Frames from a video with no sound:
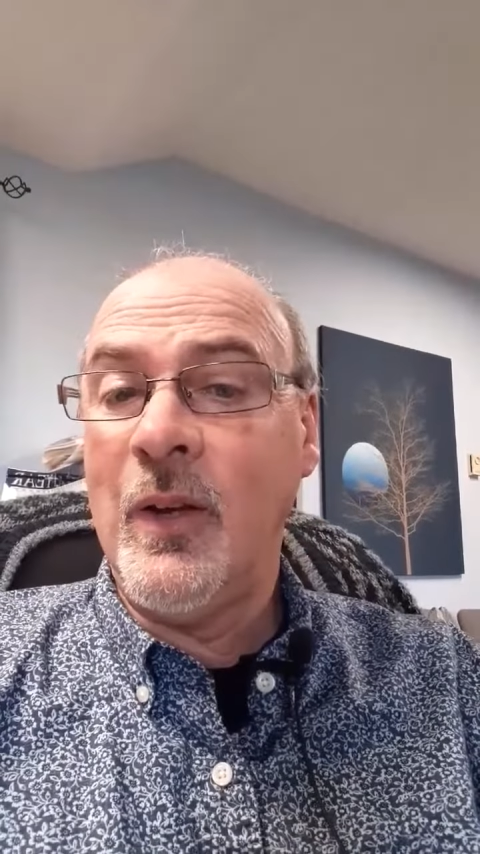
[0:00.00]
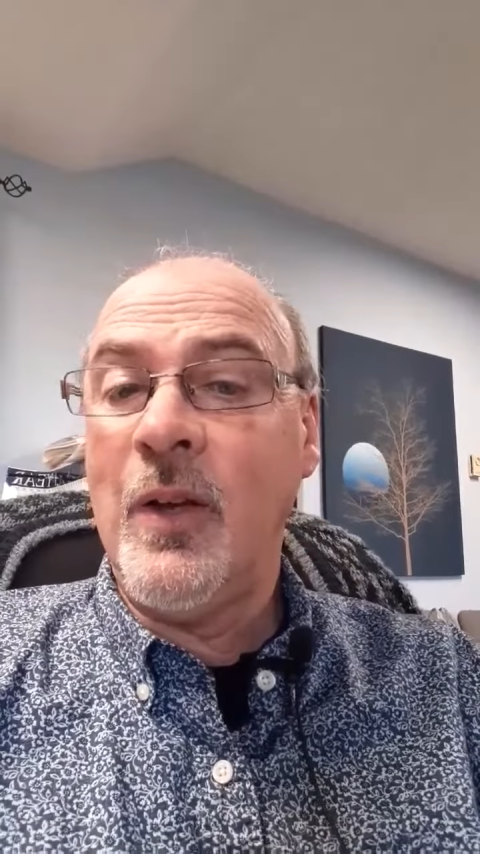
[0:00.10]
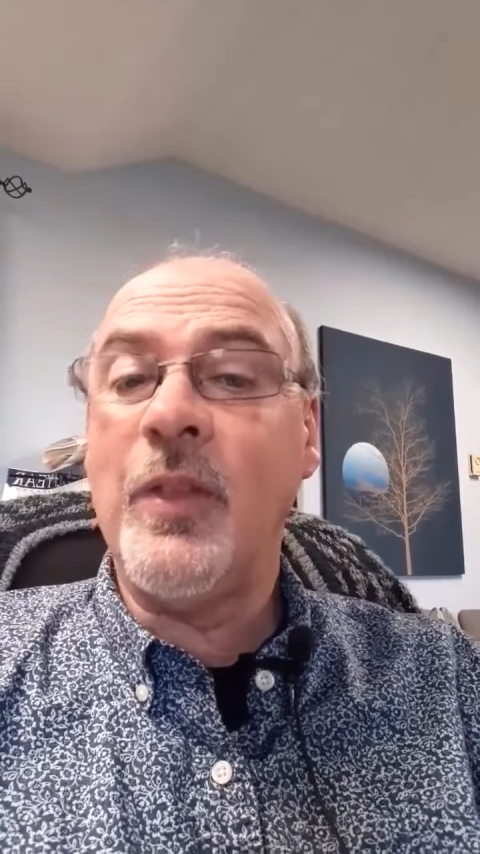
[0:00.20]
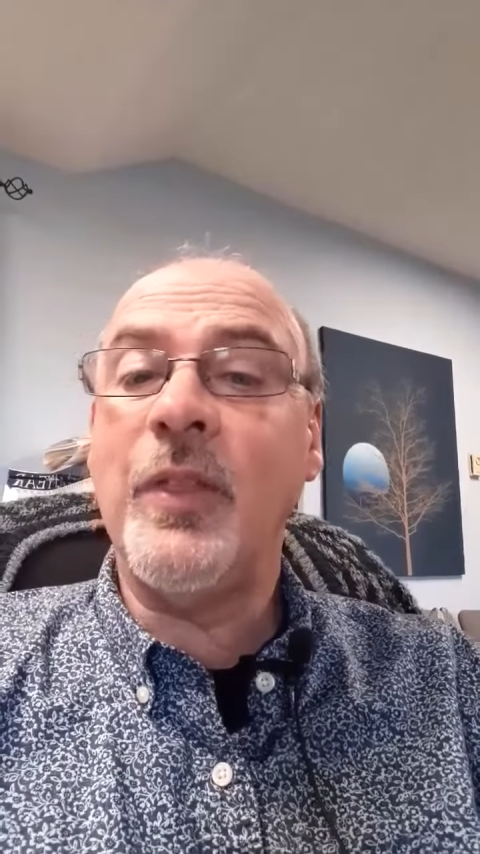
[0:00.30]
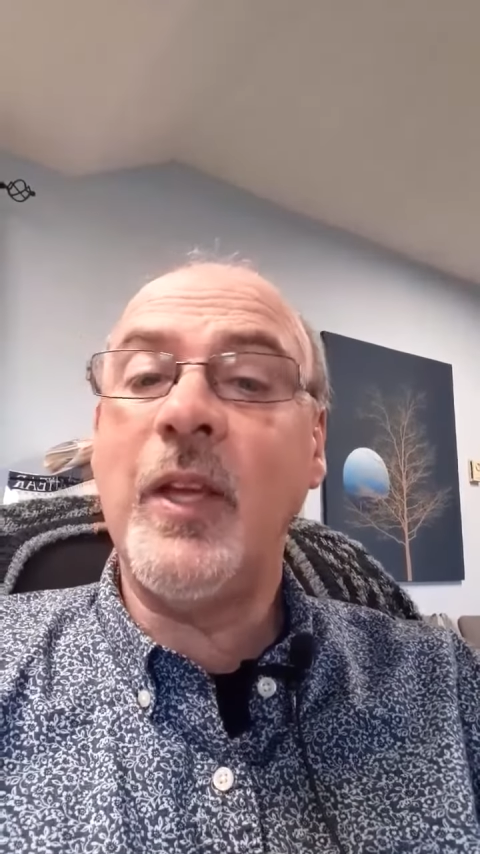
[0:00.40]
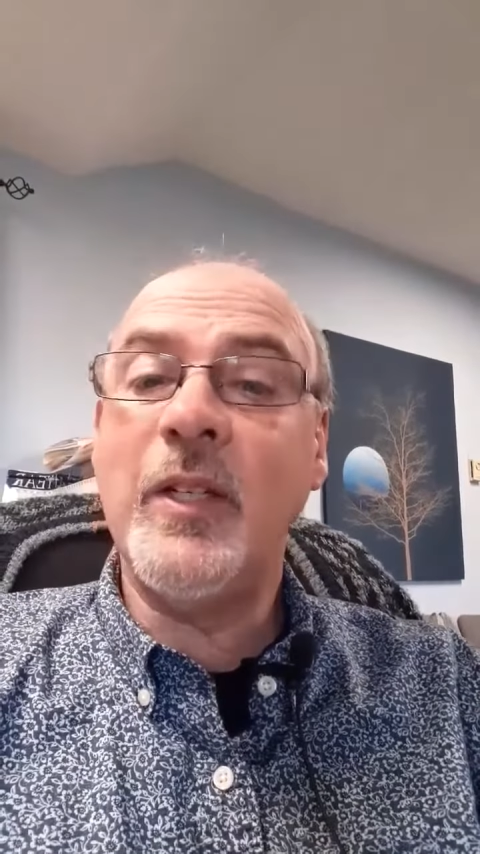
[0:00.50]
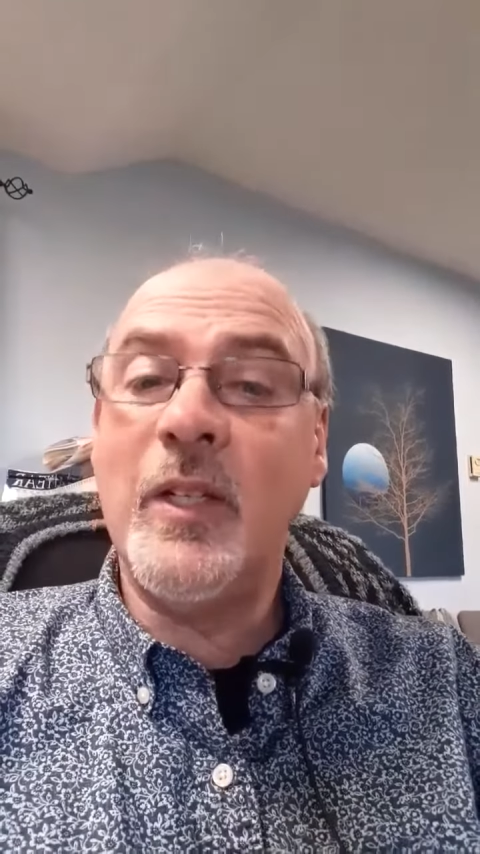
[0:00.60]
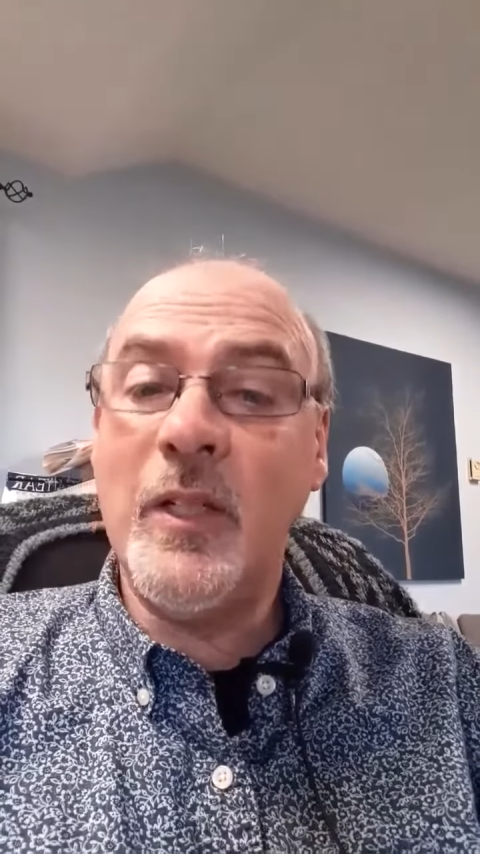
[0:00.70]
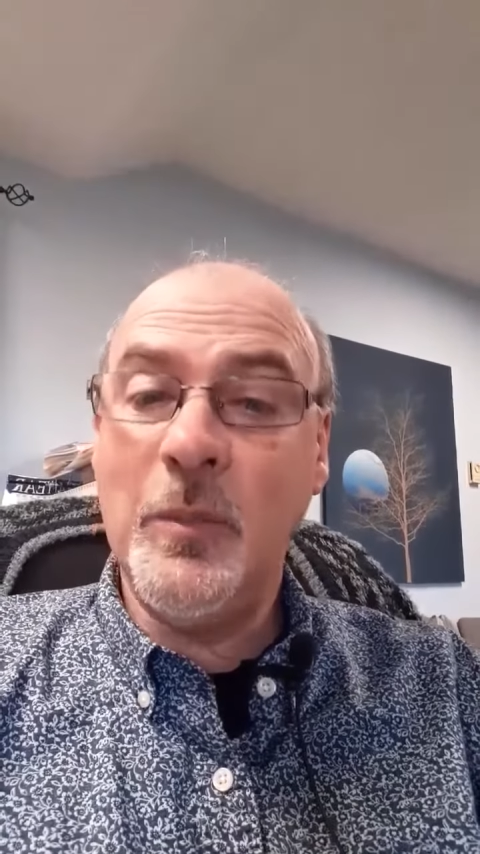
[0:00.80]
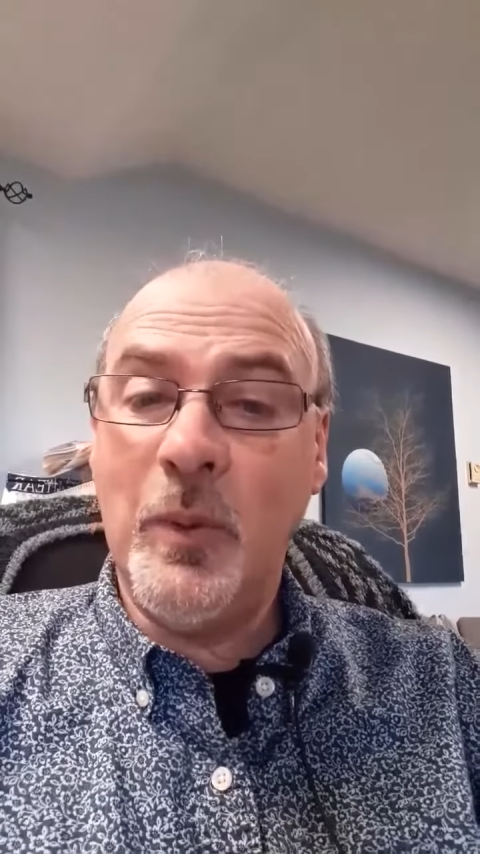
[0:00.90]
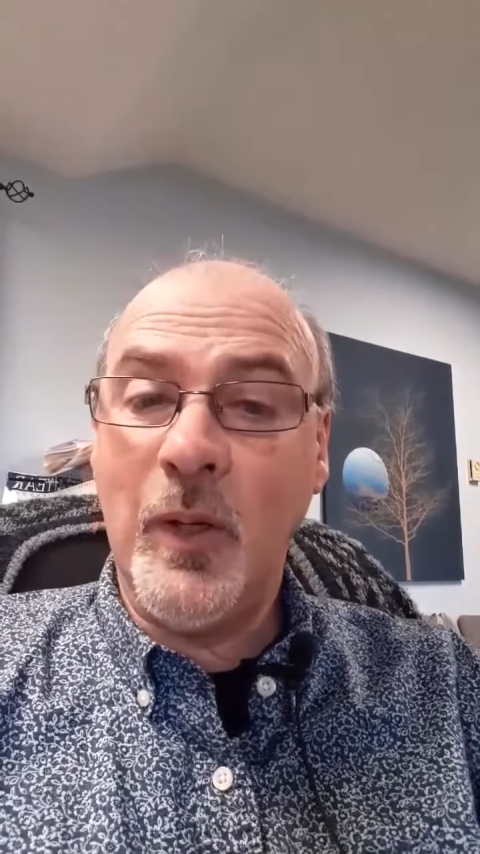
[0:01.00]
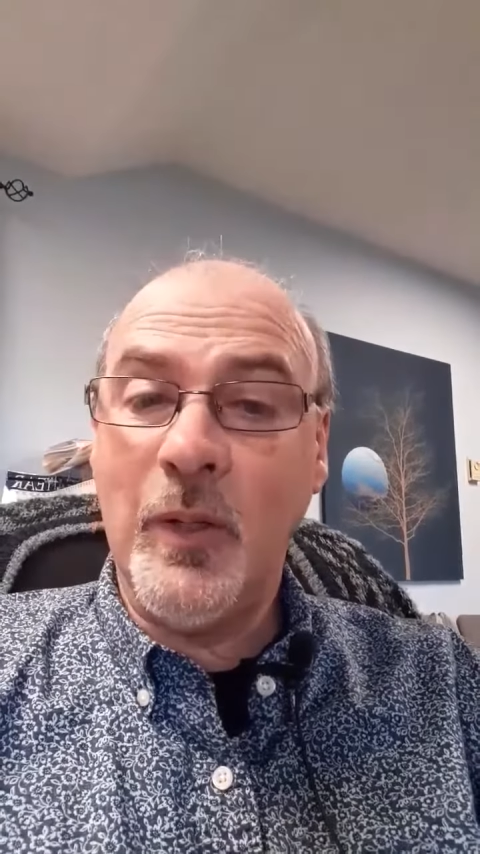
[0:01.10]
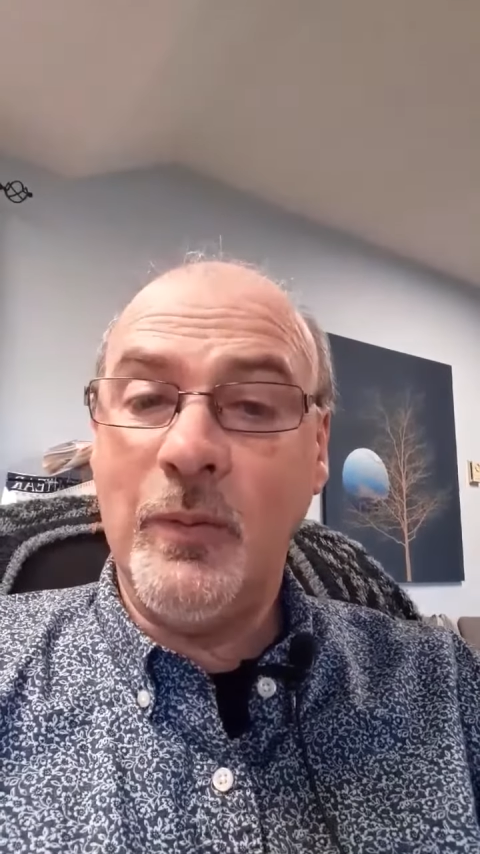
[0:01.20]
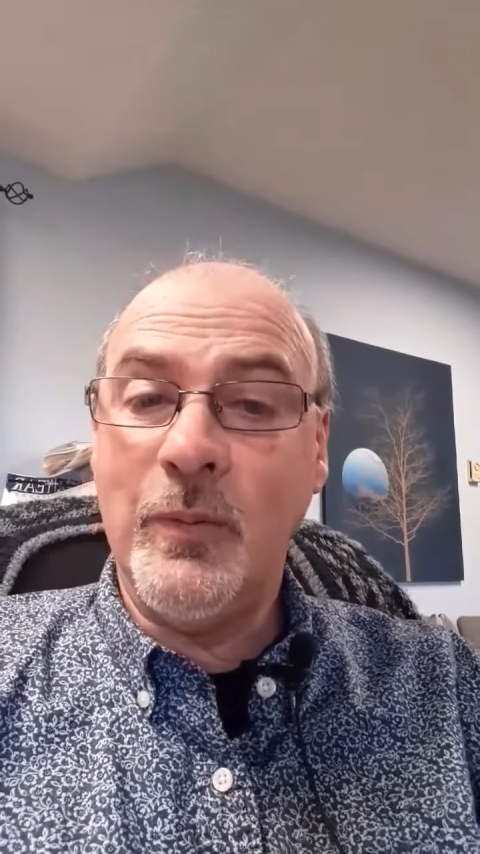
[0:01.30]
that they did believe.